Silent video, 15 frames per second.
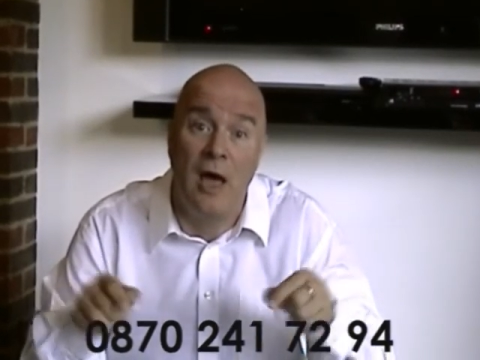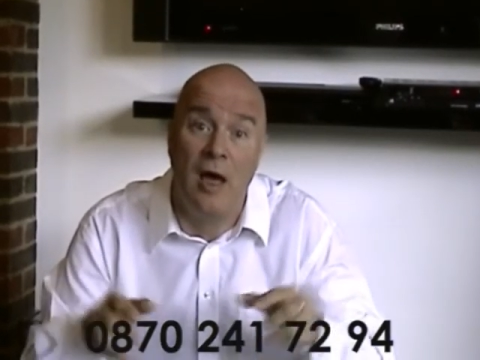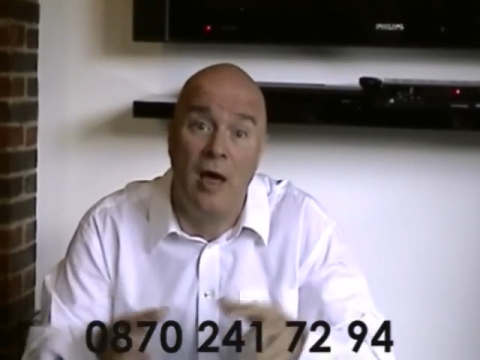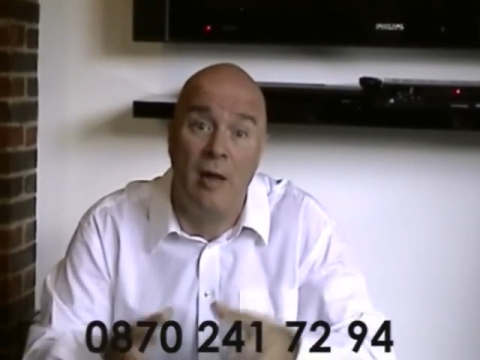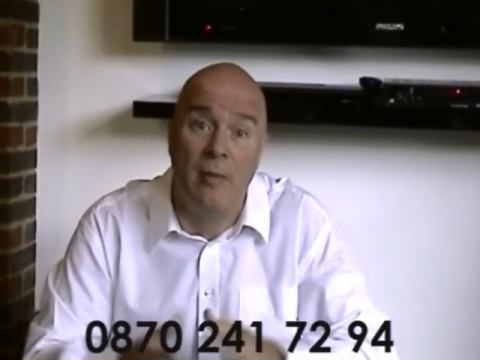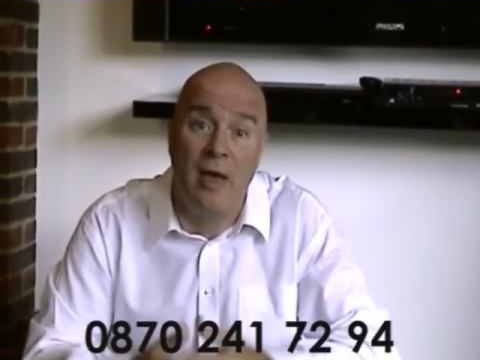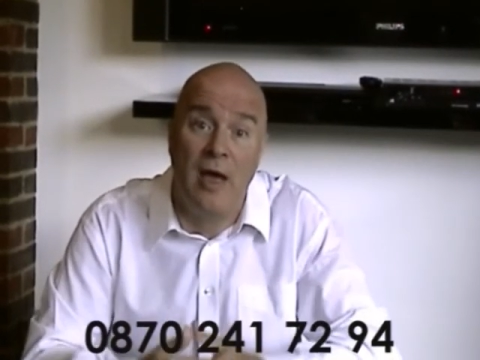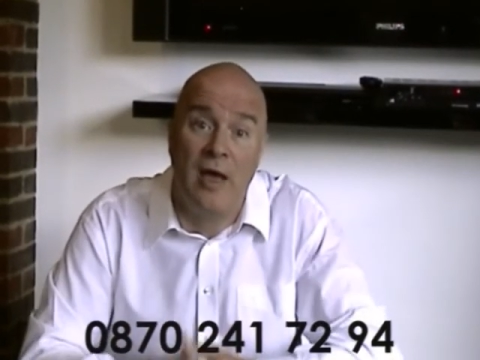
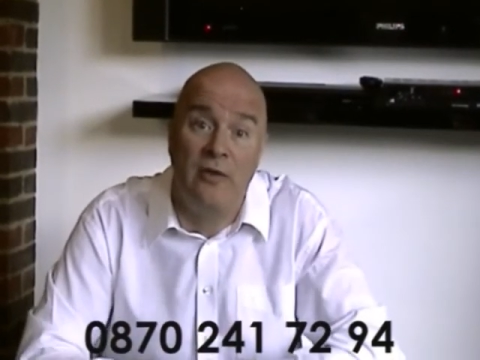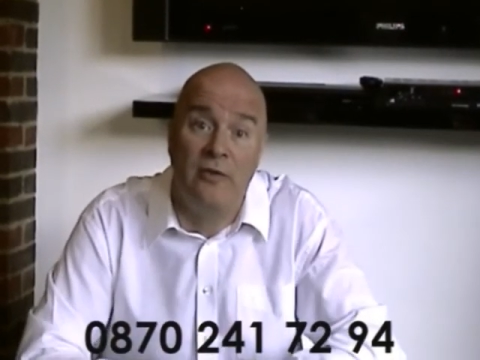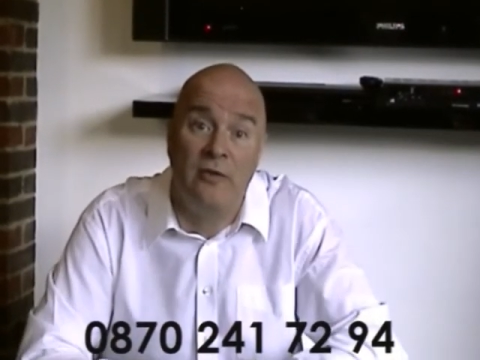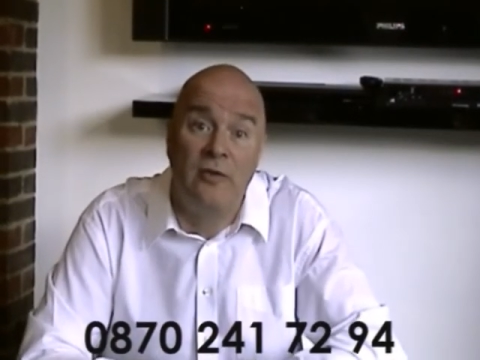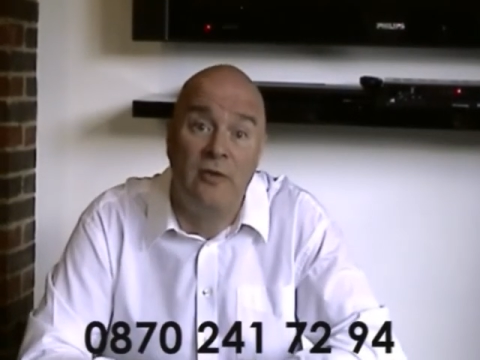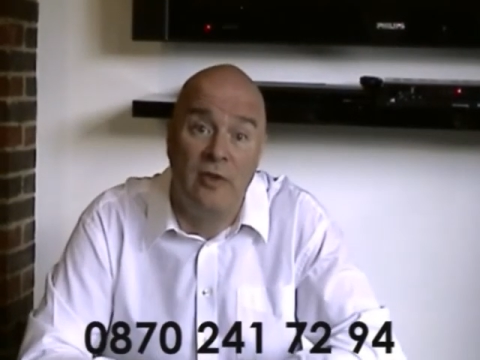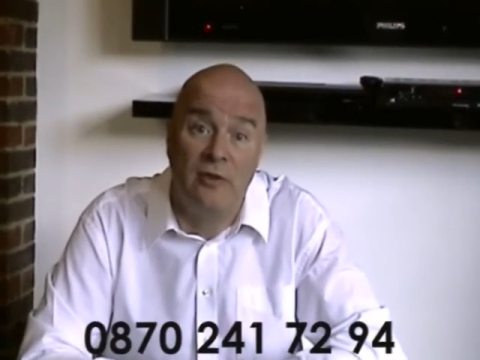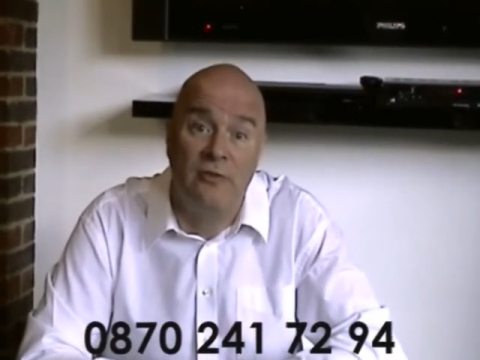and
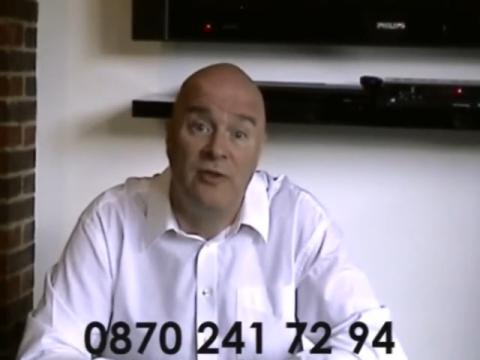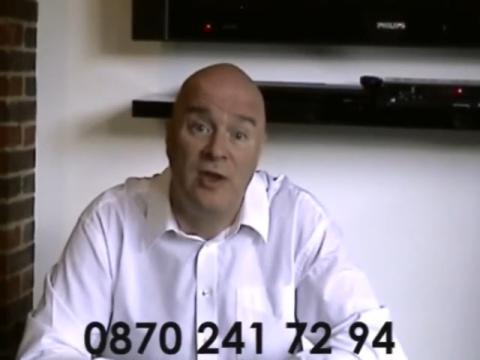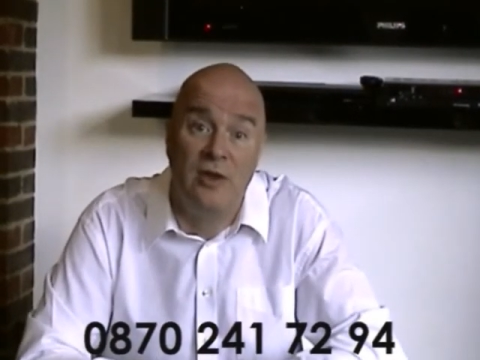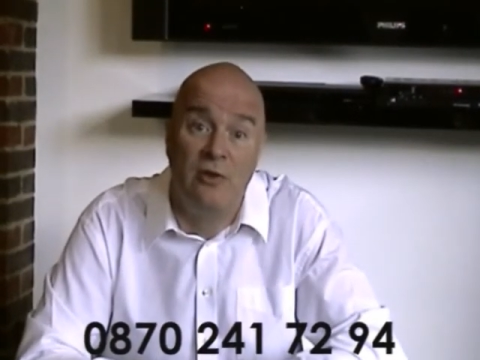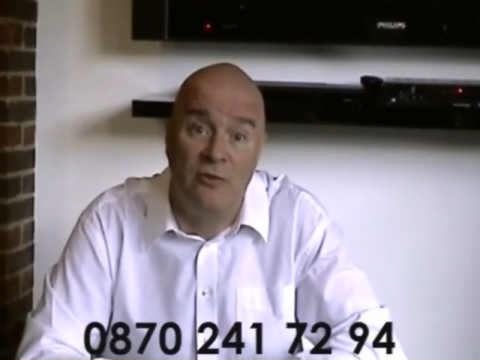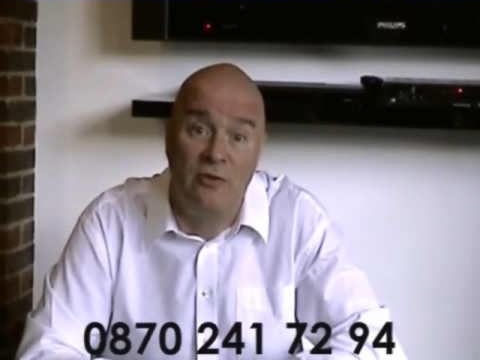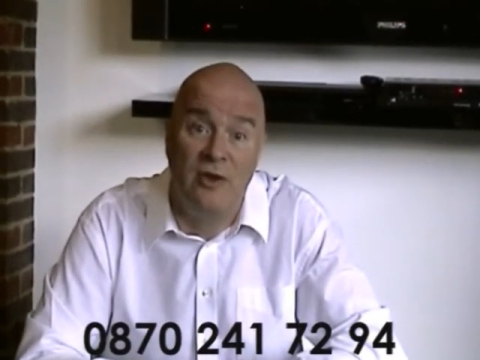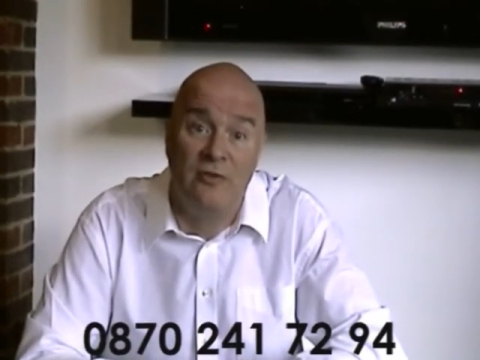they'll
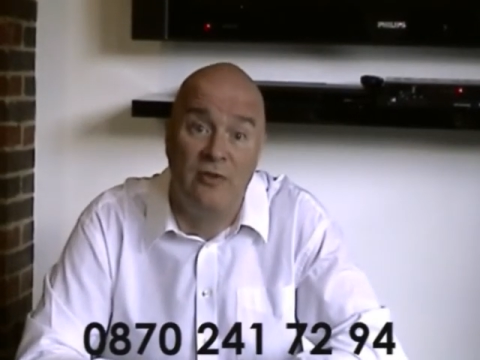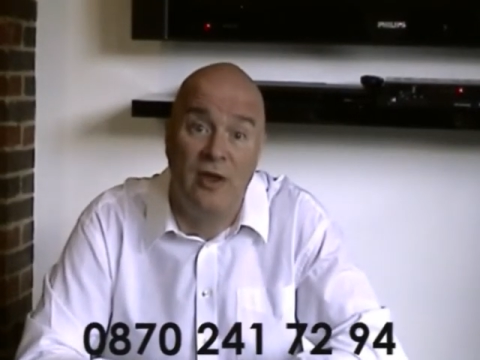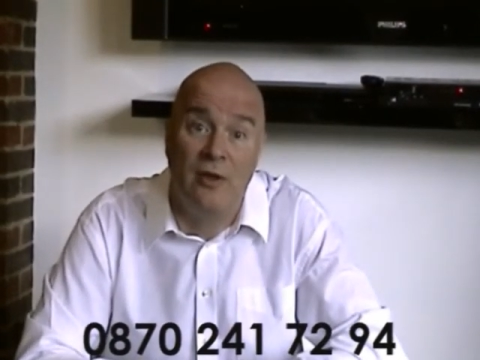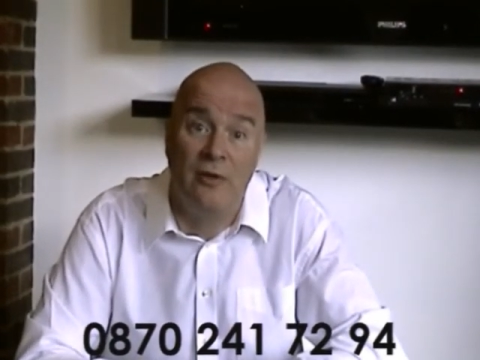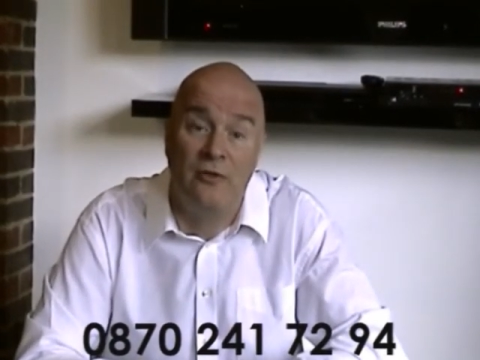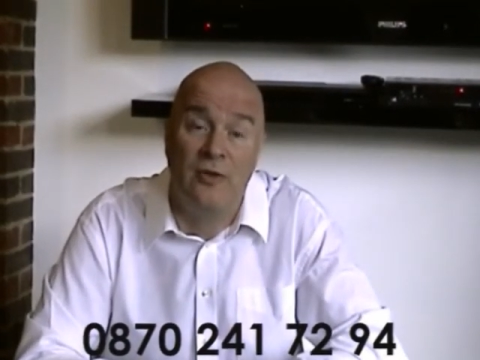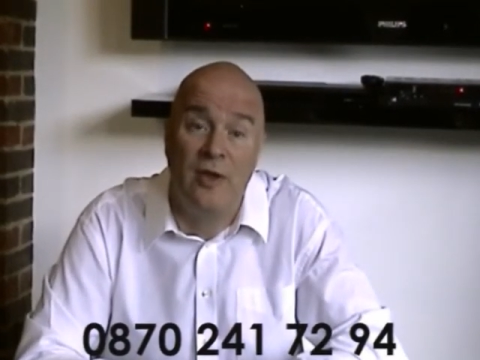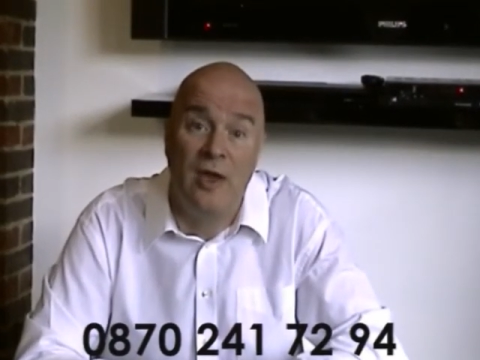take your
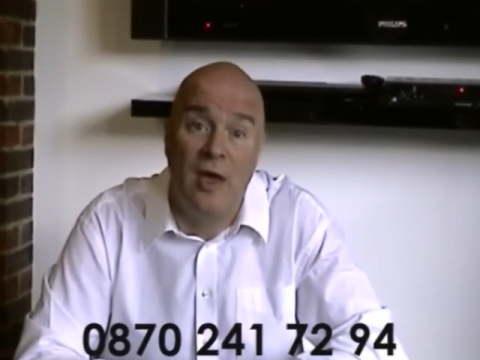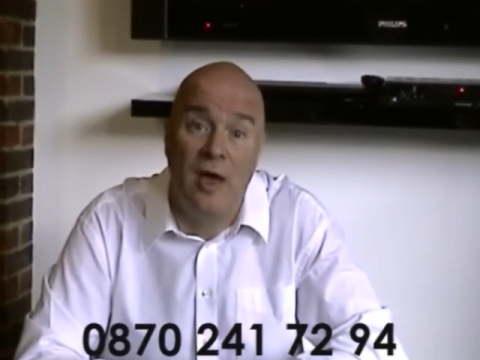details